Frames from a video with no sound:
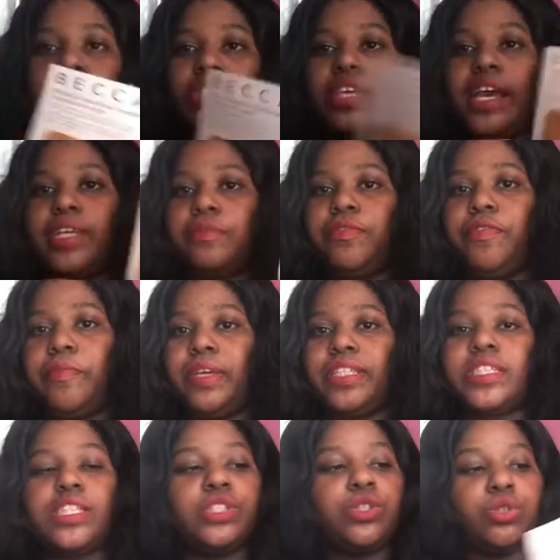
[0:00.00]
They asked me for my
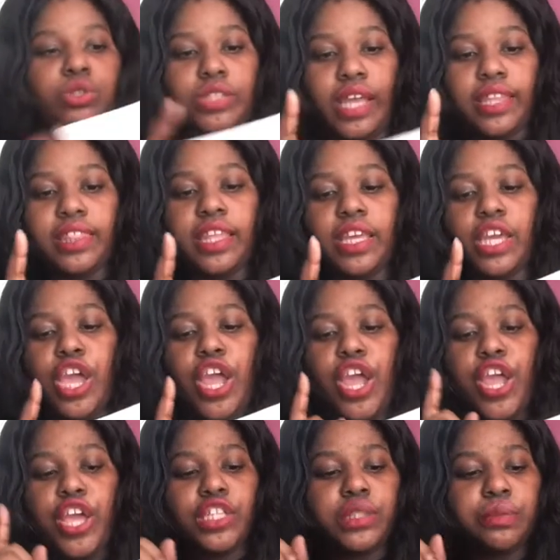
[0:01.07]
skin tone. So I think
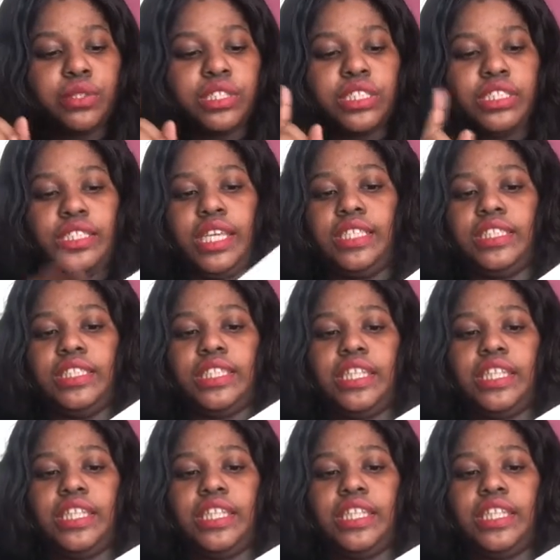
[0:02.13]
you're supposed to test it